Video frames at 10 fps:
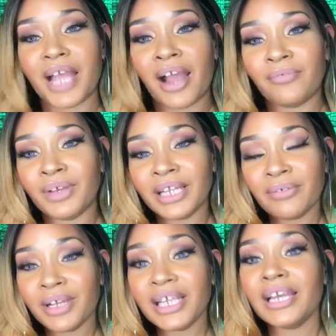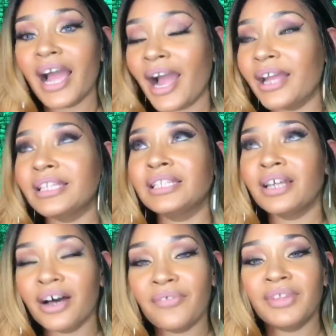really, really, I
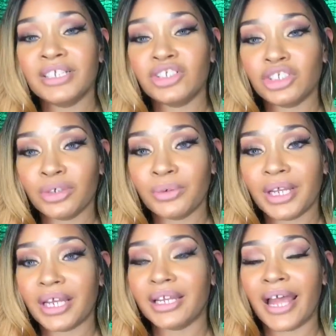love this unit.